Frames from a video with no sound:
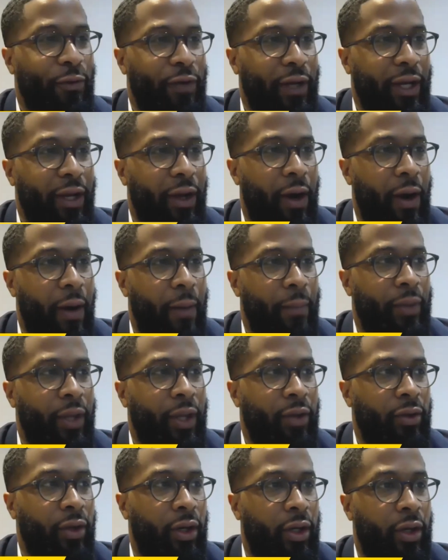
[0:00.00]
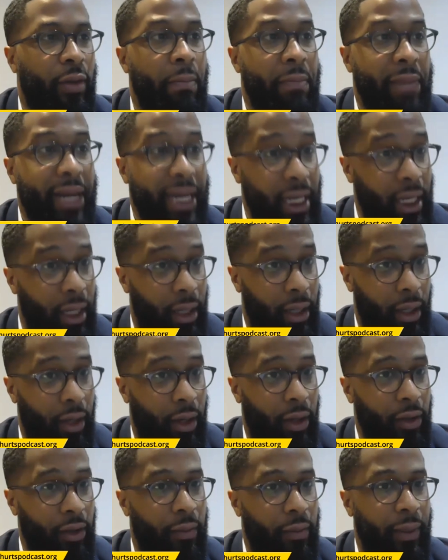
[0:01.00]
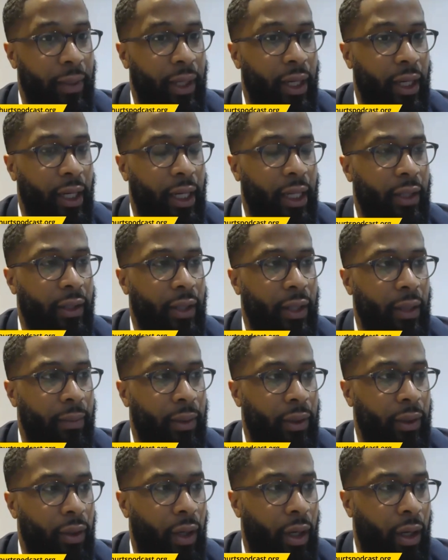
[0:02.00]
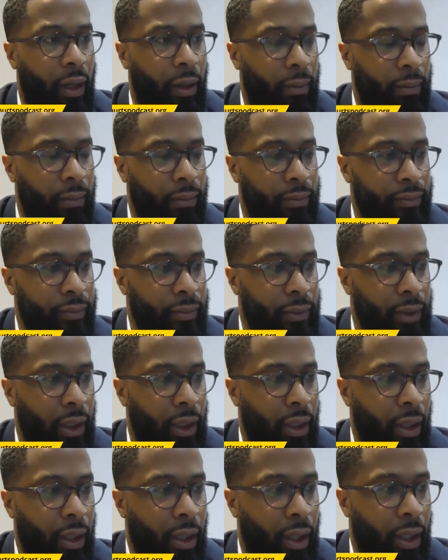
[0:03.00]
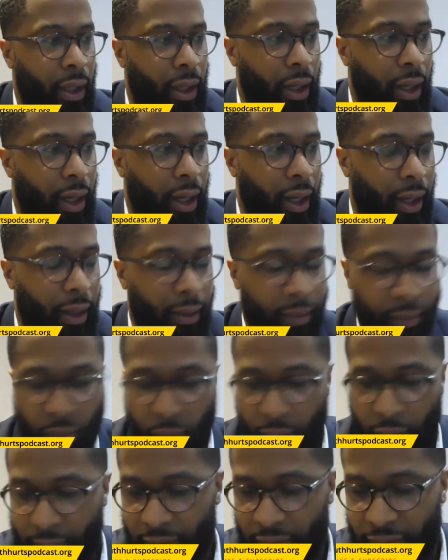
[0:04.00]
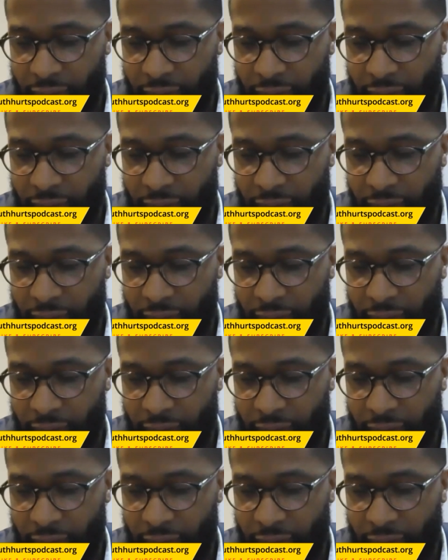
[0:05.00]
funny. There's another comedian. His name is why am I